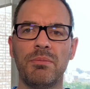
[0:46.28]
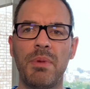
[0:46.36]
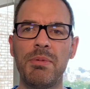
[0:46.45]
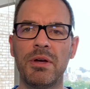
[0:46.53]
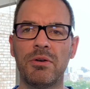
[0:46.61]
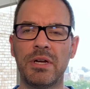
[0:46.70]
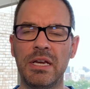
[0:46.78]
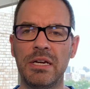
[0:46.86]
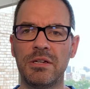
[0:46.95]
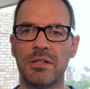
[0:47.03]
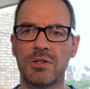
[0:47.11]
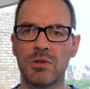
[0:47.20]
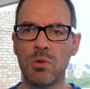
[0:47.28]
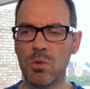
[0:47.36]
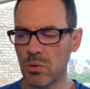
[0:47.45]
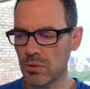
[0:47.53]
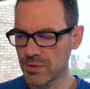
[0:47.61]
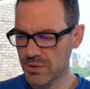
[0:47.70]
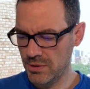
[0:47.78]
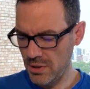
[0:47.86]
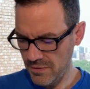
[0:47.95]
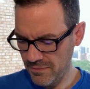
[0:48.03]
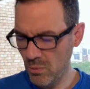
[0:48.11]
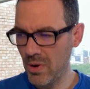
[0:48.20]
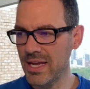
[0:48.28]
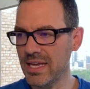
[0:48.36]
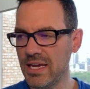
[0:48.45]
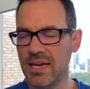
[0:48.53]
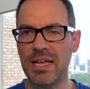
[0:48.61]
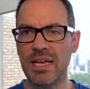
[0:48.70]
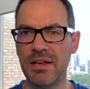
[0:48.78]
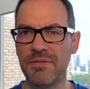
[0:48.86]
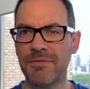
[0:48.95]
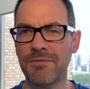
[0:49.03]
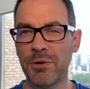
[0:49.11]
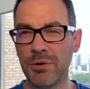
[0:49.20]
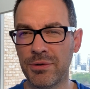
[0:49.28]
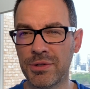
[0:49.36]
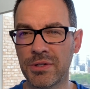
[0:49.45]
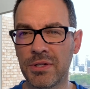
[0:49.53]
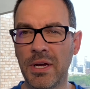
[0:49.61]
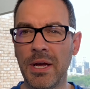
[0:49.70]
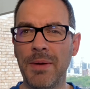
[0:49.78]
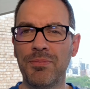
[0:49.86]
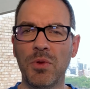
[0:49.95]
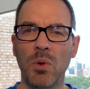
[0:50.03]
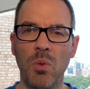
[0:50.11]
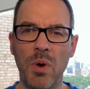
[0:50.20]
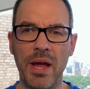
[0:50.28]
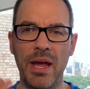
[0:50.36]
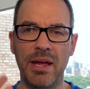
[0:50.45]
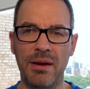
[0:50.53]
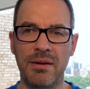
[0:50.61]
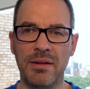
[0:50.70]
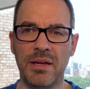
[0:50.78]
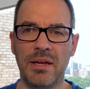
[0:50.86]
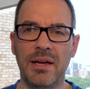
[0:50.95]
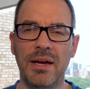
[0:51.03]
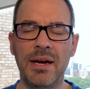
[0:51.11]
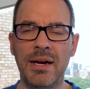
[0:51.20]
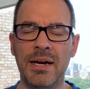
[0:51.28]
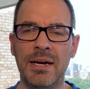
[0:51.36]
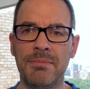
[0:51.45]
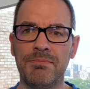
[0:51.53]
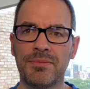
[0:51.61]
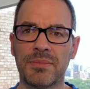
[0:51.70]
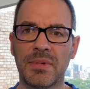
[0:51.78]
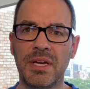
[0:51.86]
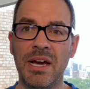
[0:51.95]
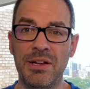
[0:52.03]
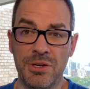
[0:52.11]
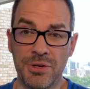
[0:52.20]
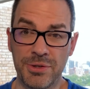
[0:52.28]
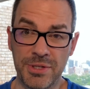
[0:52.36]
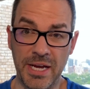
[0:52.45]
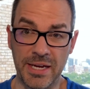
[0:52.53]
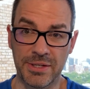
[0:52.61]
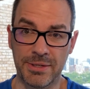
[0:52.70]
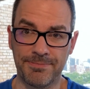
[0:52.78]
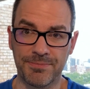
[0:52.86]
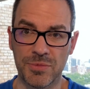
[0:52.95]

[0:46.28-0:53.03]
Maybe I'll get into the tools of what you need first when cutting your sticks.